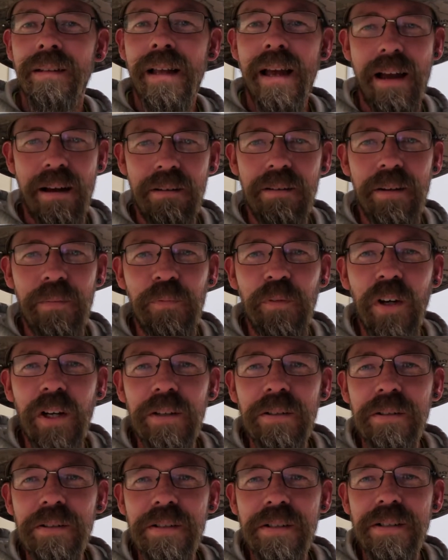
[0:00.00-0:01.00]
Howdy,
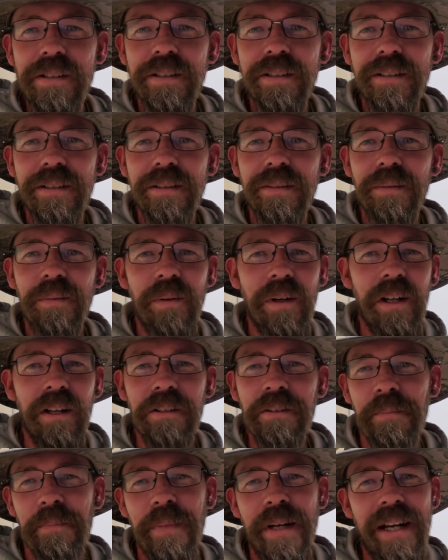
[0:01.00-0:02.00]
folks.
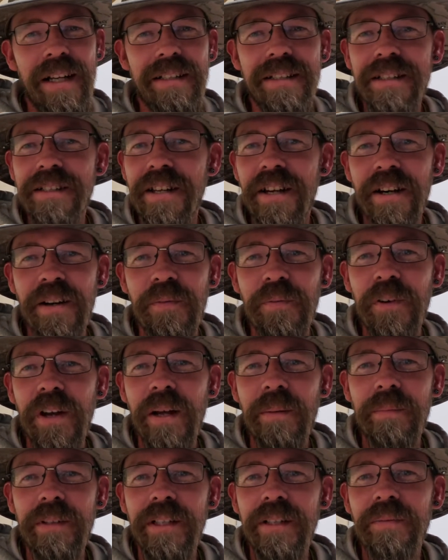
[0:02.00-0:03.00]
Welcome back to Terry
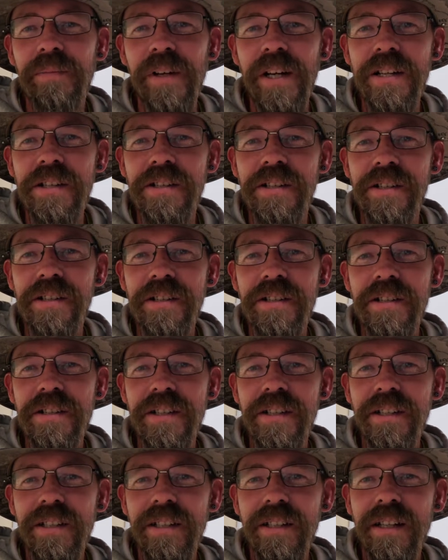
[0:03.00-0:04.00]
Family
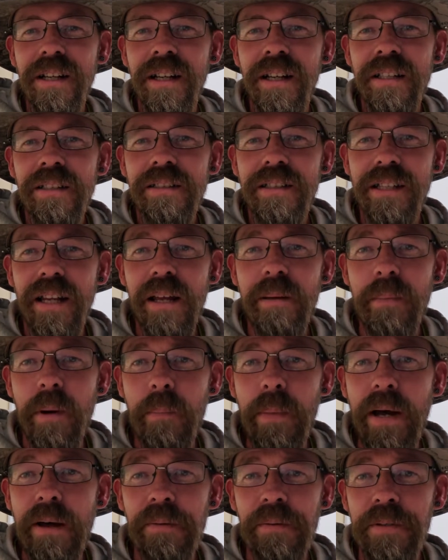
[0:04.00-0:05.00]
Adventures. Today, my
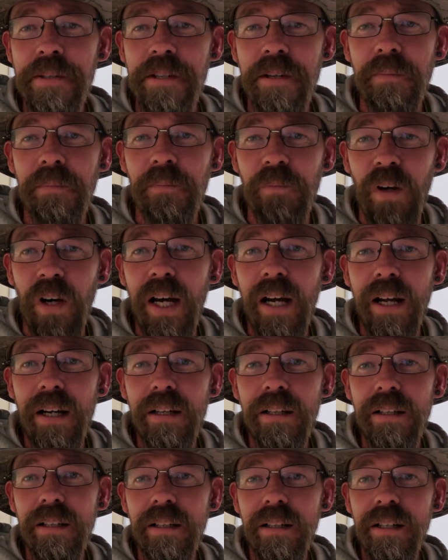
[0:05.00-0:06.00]
mouth is on
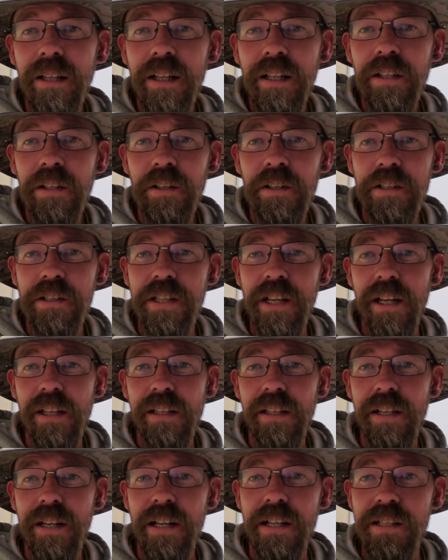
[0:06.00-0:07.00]
fire. You could say
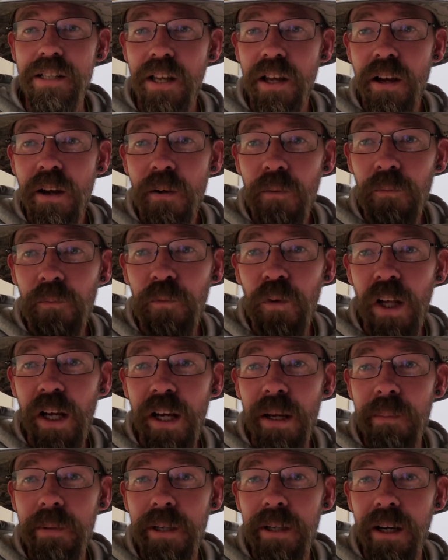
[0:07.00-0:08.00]
that it's
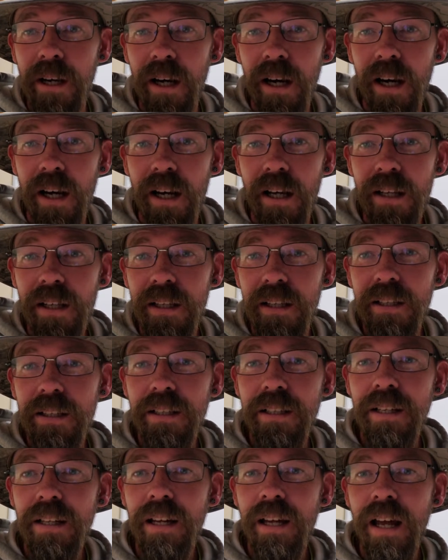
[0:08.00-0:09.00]
flaming hot.
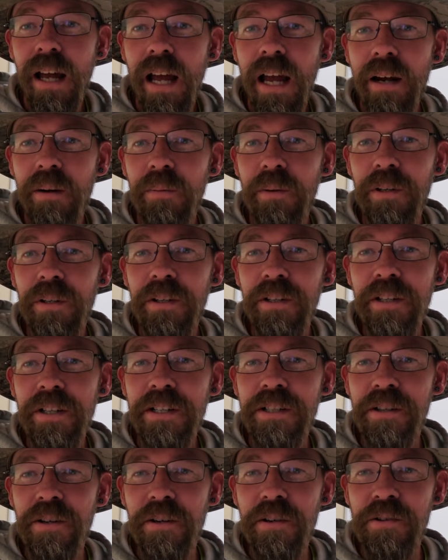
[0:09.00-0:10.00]
And we're
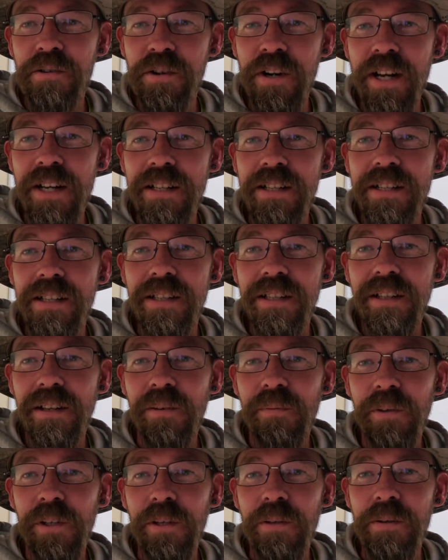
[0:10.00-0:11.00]
going to address a
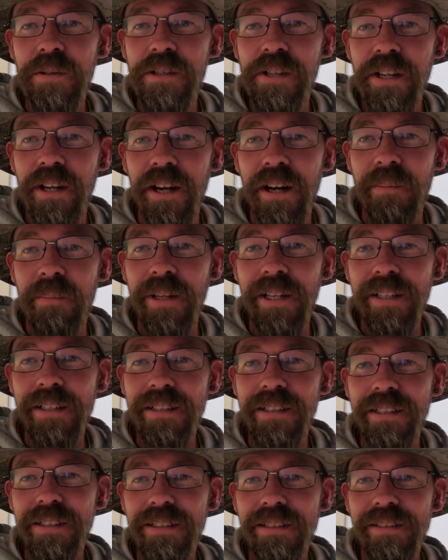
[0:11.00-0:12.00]
viewer's
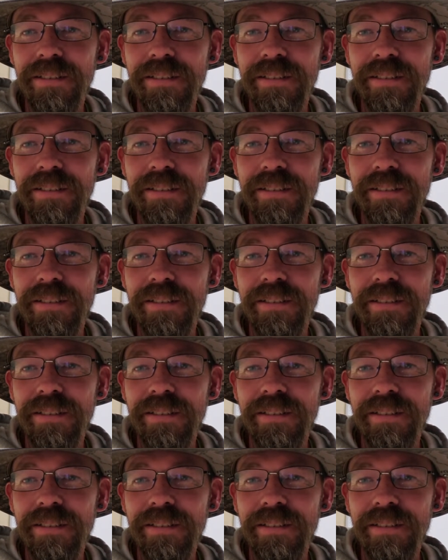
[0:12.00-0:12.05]
comment.